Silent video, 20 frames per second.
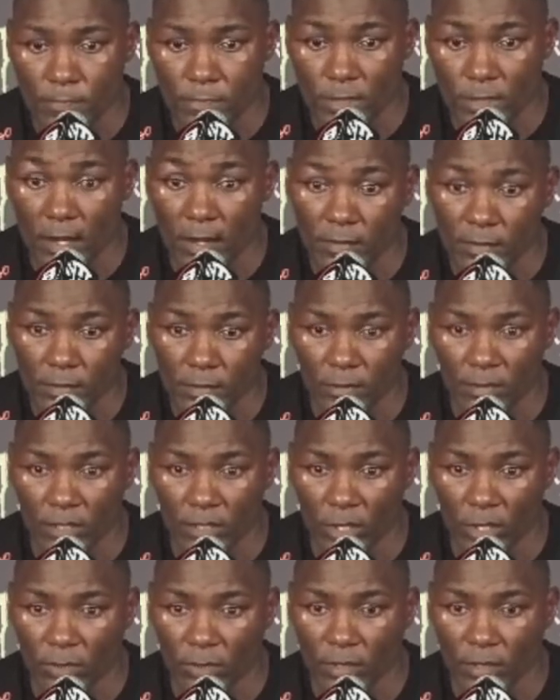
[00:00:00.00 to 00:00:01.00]
Yeah. You
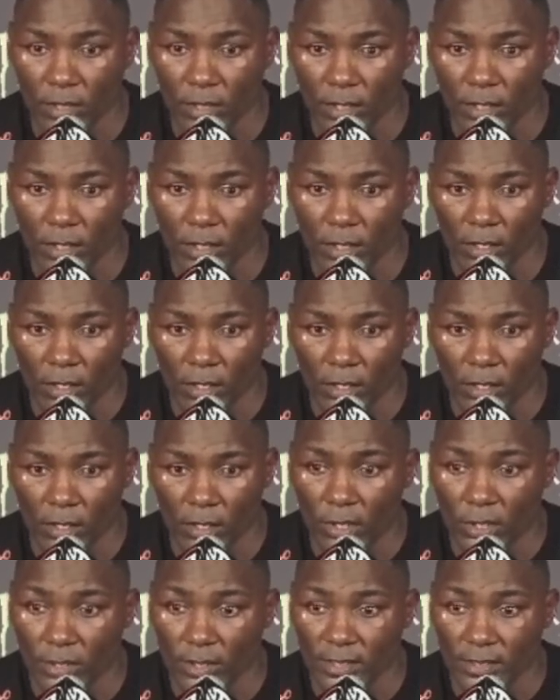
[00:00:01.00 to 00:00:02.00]
know,
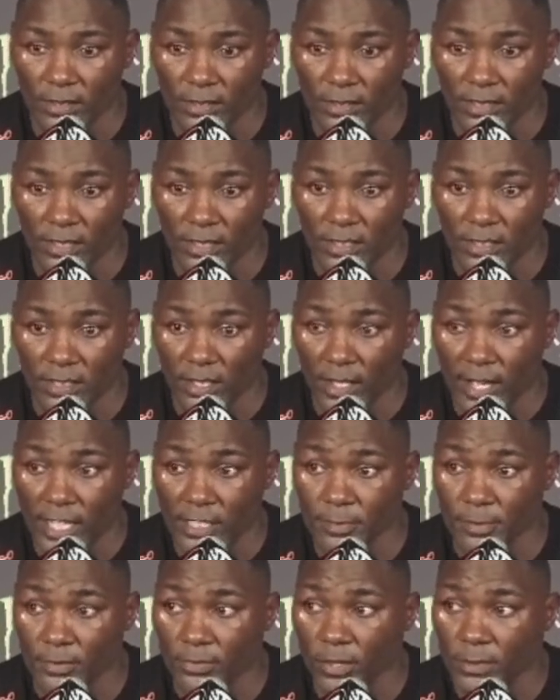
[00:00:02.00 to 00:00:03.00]
you're only as good as your
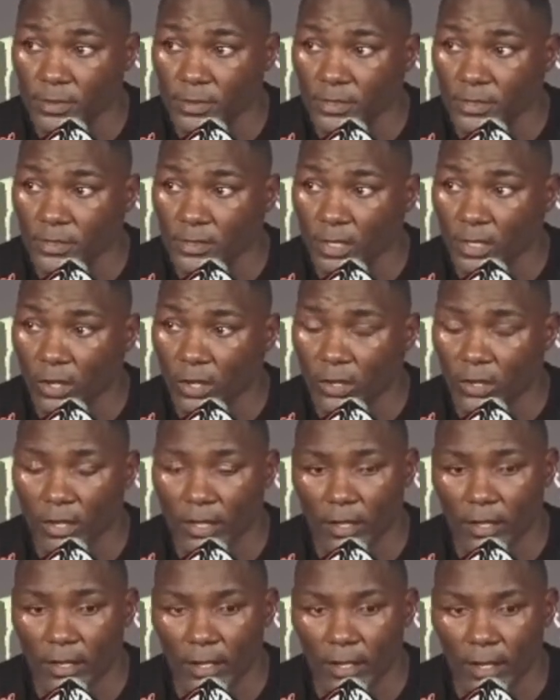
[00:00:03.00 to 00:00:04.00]
last performance, you know.
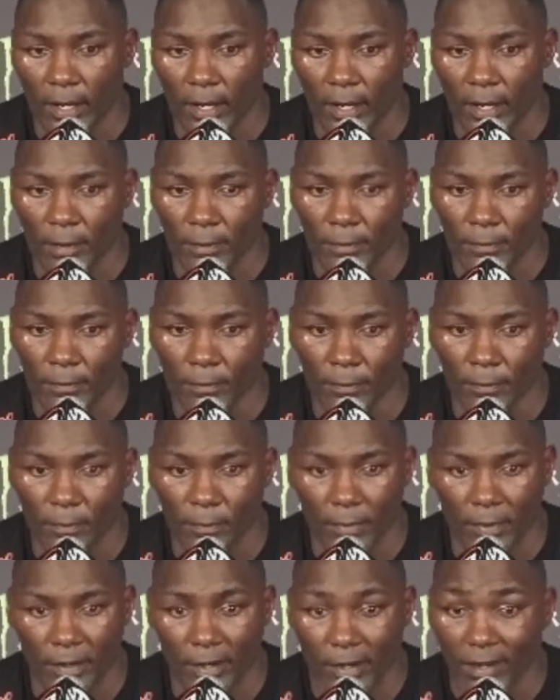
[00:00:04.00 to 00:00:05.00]
And
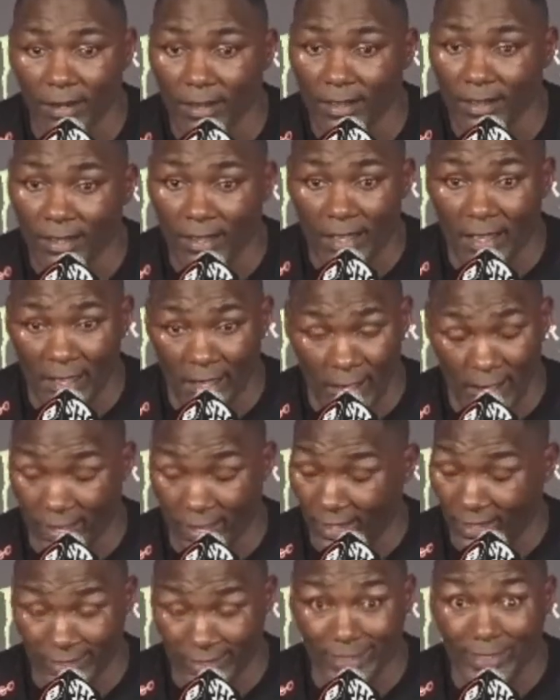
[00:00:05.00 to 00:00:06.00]

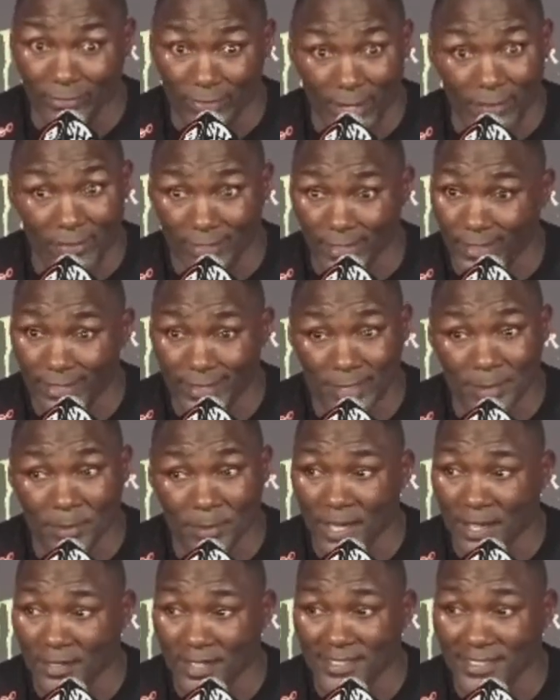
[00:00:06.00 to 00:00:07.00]
if I fight
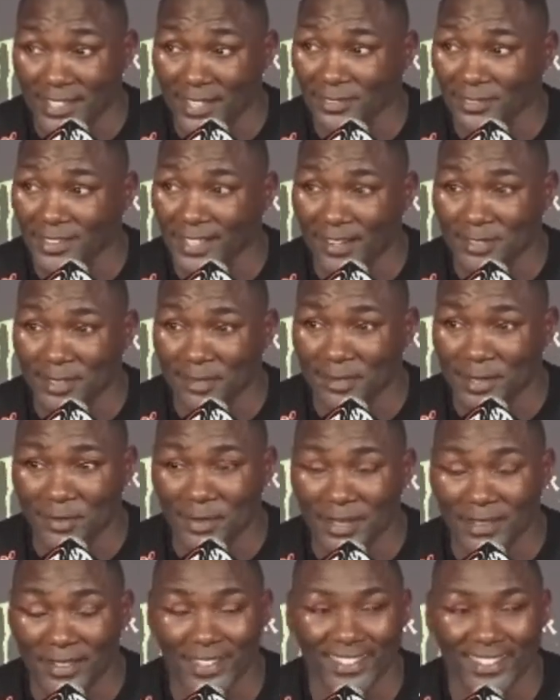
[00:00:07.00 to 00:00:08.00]
Nemkov, I definitely have to be
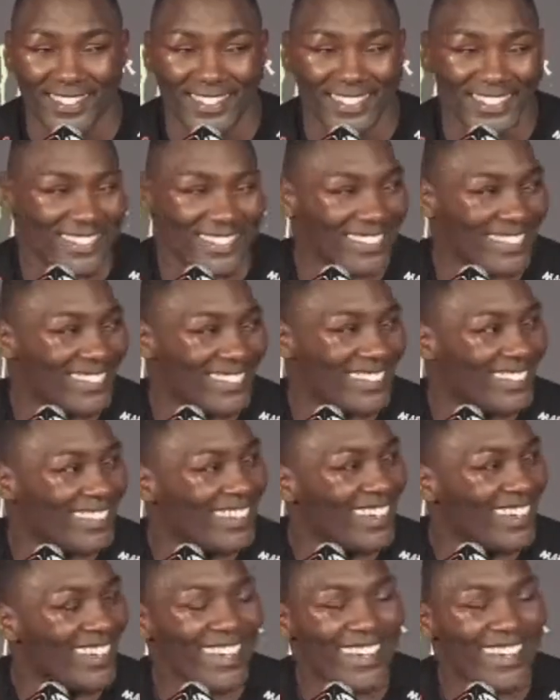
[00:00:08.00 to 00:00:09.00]
better.
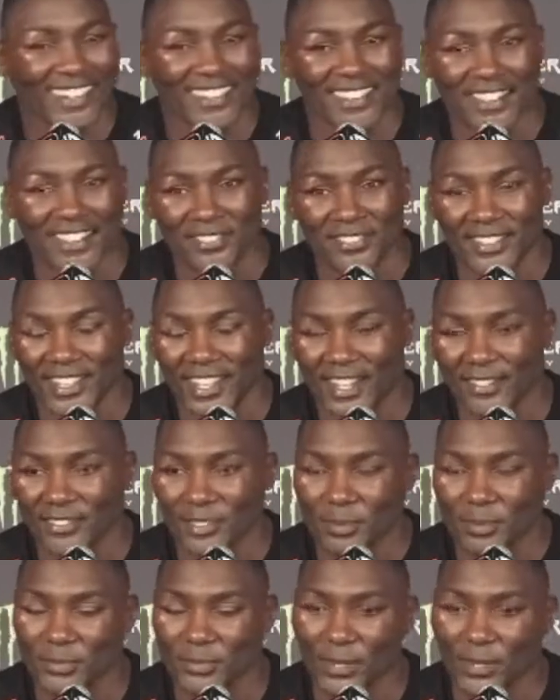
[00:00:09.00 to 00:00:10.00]
I definitely have
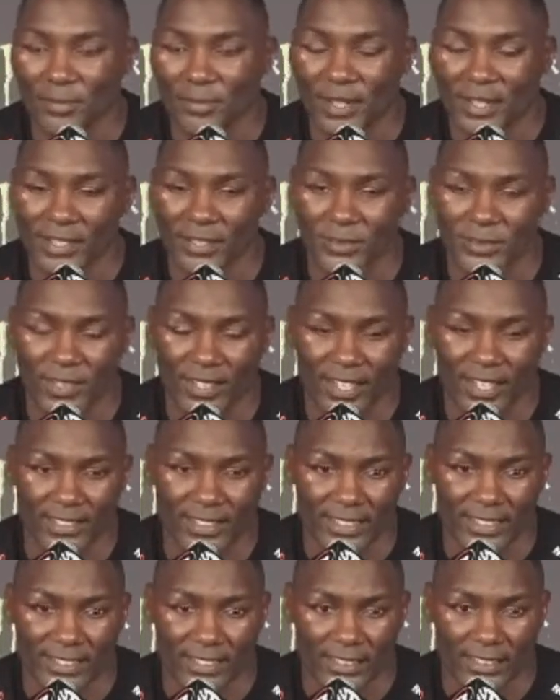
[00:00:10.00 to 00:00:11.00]
to perform better than what I
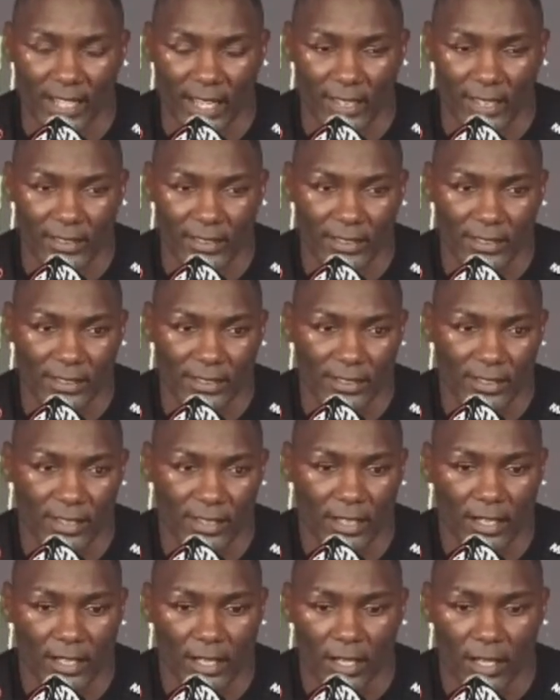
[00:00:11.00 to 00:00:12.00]
did tonight.
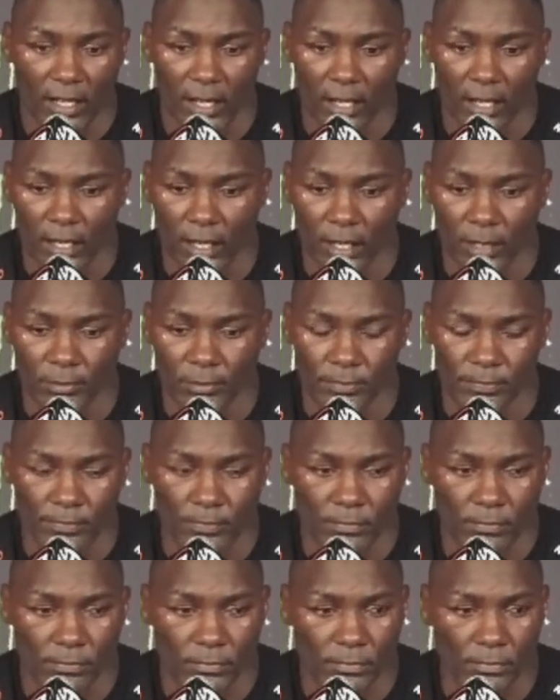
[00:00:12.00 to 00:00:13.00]

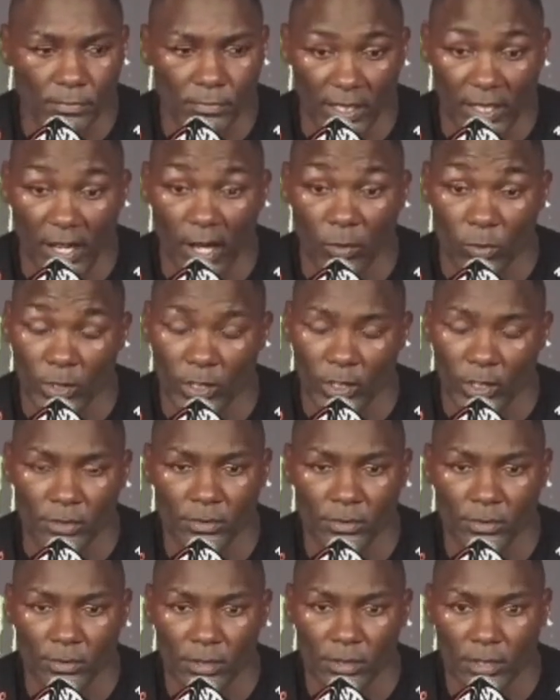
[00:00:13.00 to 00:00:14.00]
And I will.
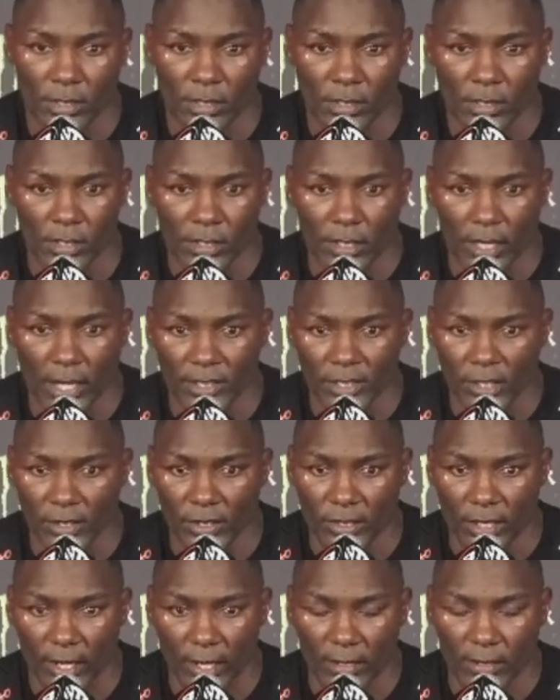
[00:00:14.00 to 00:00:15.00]
I know
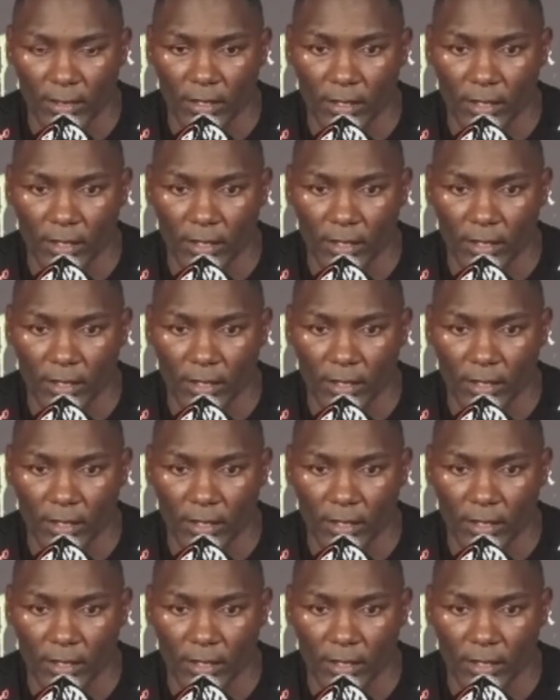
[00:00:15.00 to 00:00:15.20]
that.